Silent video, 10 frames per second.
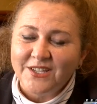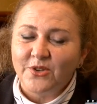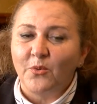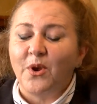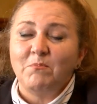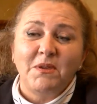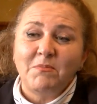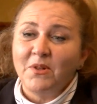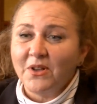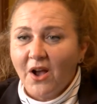So when
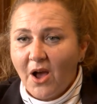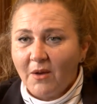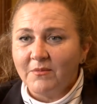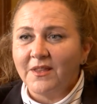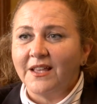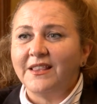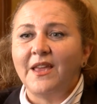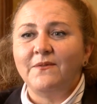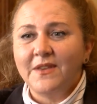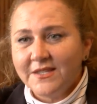people come,
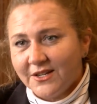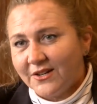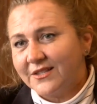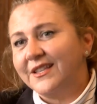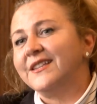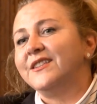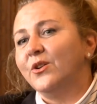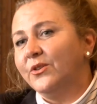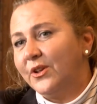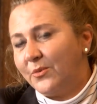they visit us, they see
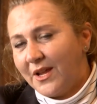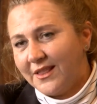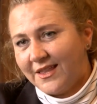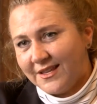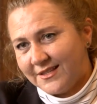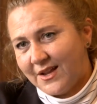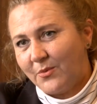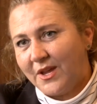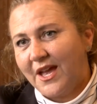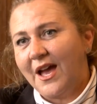all the great things that
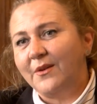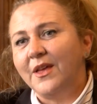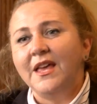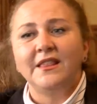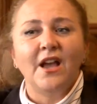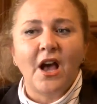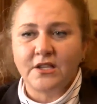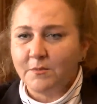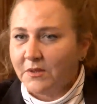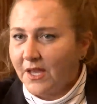we have, the
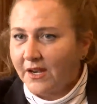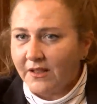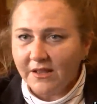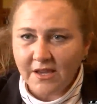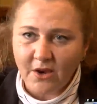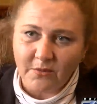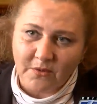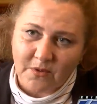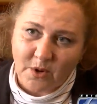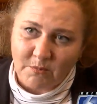hospitality of our